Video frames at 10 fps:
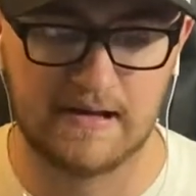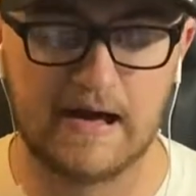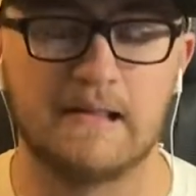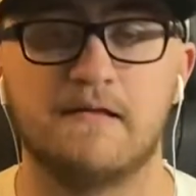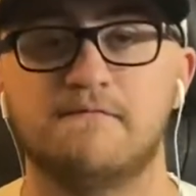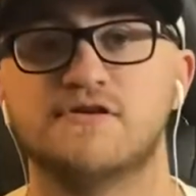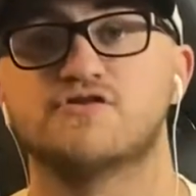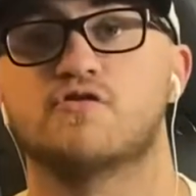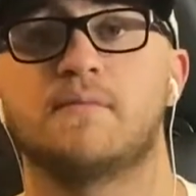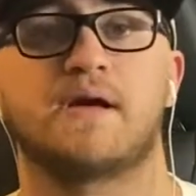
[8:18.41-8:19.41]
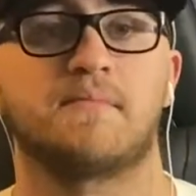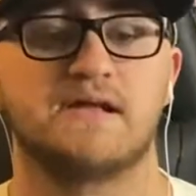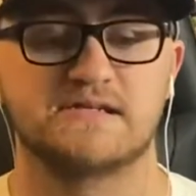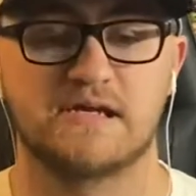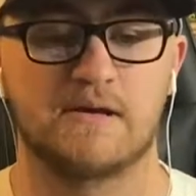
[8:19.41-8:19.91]
I love this throwback
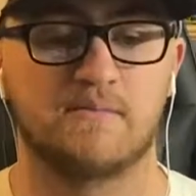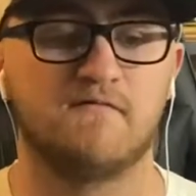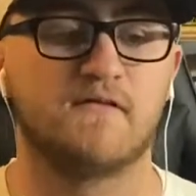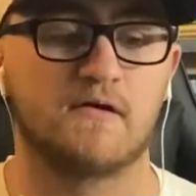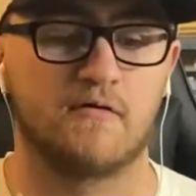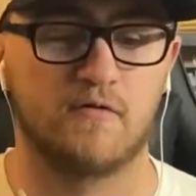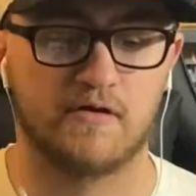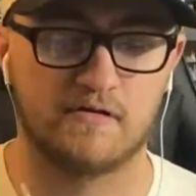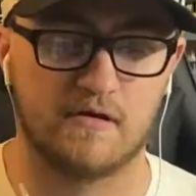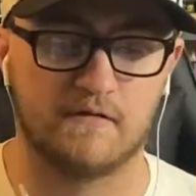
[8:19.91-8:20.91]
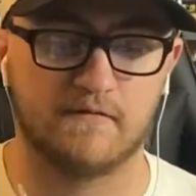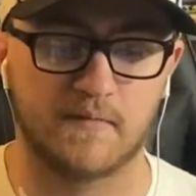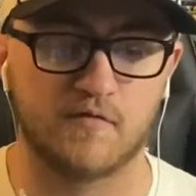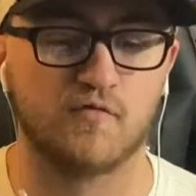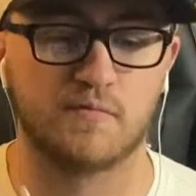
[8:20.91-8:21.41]
paint scheme. Very well done from
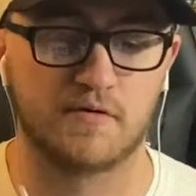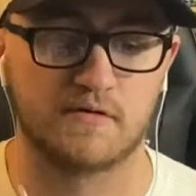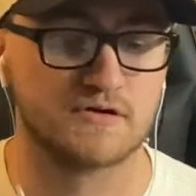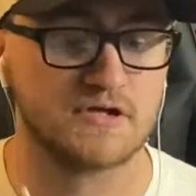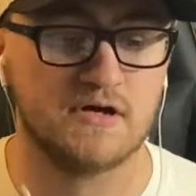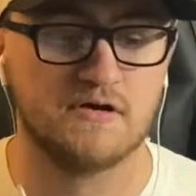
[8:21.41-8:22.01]
the Wood Brothers